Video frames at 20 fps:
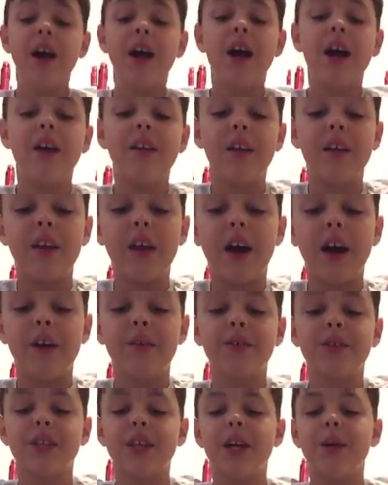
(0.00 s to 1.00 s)
and then I
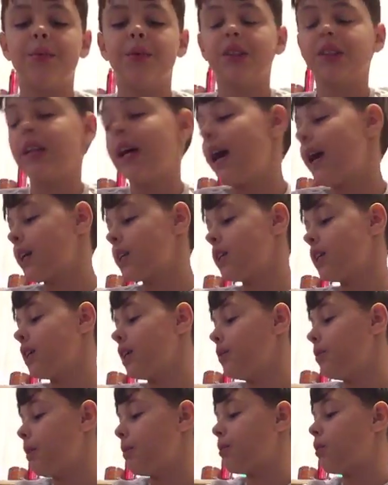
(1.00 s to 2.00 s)
was able to actually get
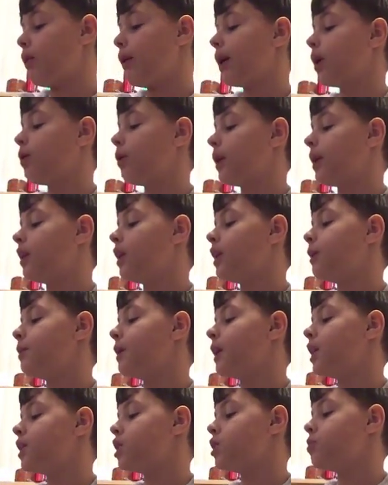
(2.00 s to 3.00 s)
him up quite quickly
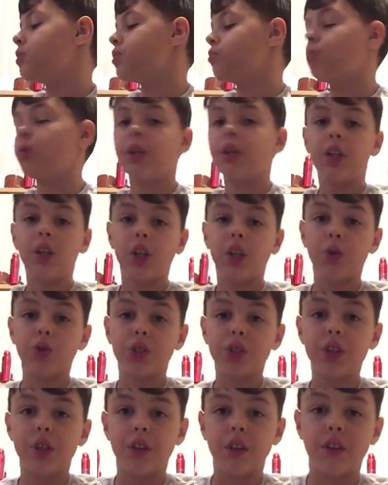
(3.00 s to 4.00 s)
because he was really
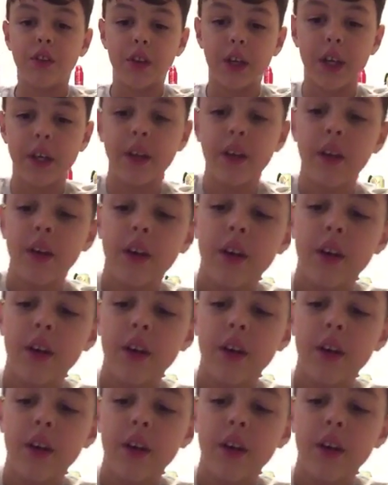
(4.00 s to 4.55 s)
close to the thing.